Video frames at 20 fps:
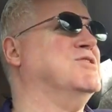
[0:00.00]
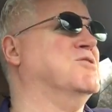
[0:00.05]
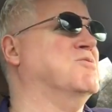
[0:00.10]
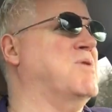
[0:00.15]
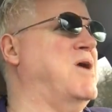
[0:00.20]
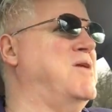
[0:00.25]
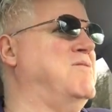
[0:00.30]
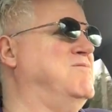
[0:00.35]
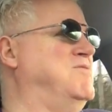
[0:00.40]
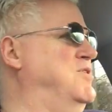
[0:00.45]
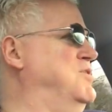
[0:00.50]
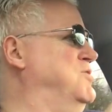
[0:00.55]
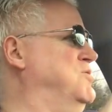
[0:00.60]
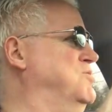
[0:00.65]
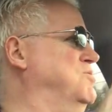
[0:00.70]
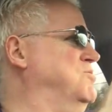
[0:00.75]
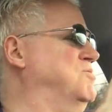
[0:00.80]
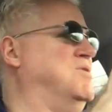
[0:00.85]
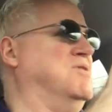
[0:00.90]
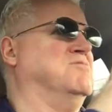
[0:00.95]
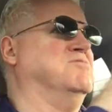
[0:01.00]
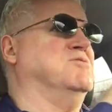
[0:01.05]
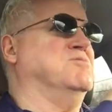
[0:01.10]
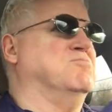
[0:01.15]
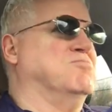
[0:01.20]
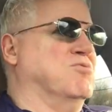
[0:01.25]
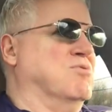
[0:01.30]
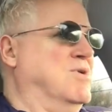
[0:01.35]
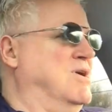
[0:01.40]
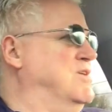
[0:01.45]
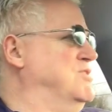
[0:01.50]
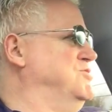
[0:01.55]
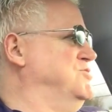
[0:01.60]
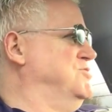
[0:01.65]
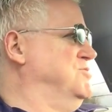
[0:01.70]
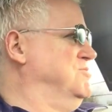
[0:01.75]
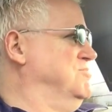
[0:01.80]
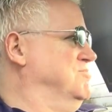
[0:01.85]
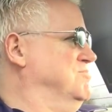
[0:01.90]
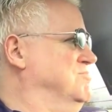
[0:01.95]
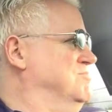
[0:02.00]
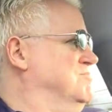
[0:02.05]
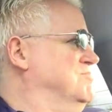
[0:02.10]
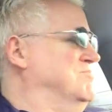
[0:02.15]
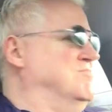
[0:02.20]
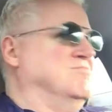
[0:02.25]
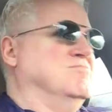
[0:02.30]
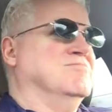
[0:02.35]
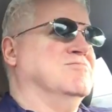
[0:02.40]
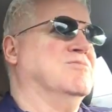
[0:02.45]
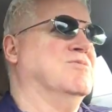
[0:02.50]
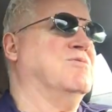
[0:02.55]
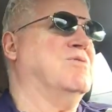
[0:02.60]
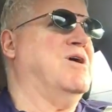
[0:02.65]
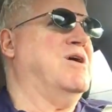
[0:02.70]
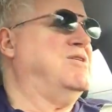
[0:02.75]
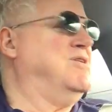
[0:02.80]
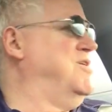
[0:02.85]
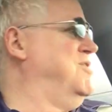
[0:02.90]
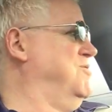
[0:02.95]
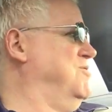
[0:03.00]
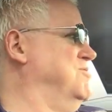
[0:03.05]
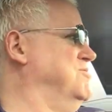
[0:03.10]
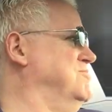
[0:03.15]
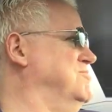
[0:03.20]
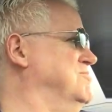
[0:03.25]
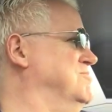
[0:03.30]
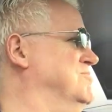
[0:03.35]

is a great view of the bridge right here.